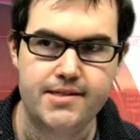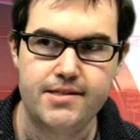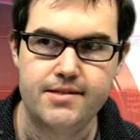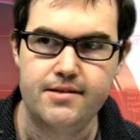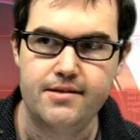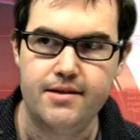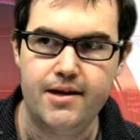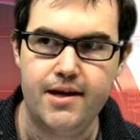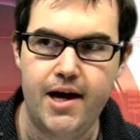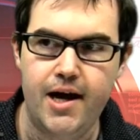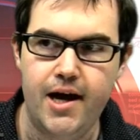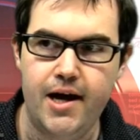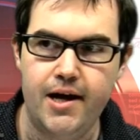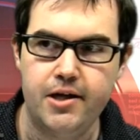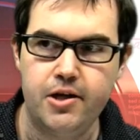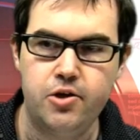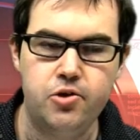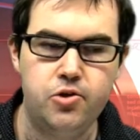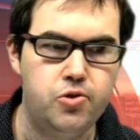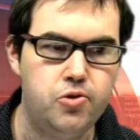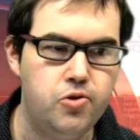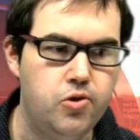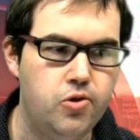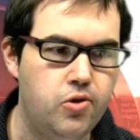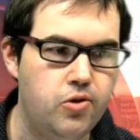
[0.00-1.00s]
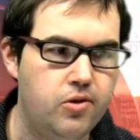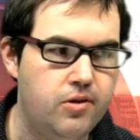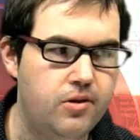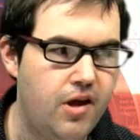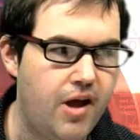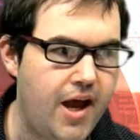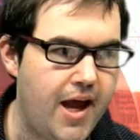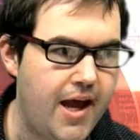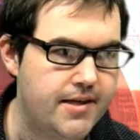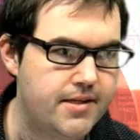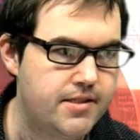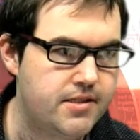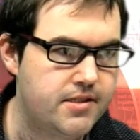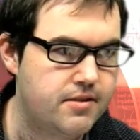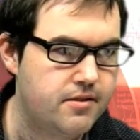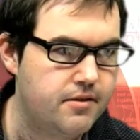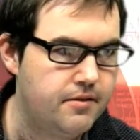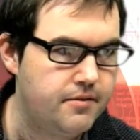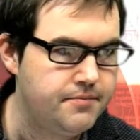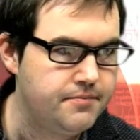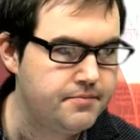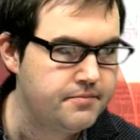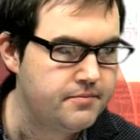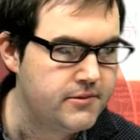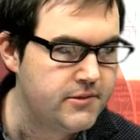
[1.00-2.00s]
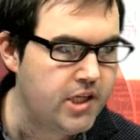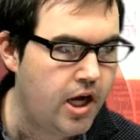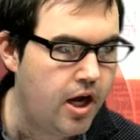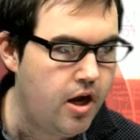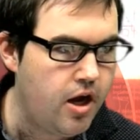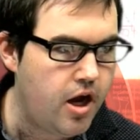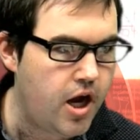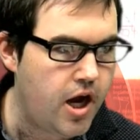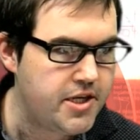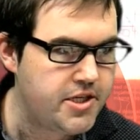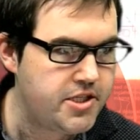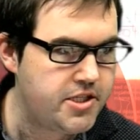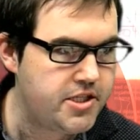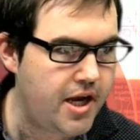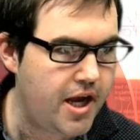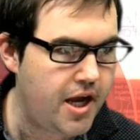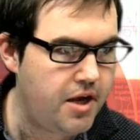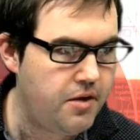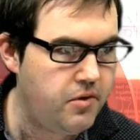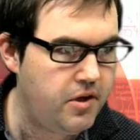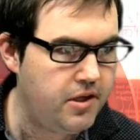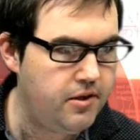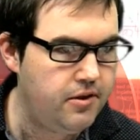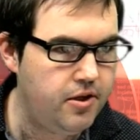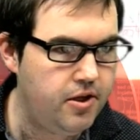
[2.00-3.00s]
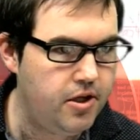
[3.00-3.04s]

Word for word: article that I shared with you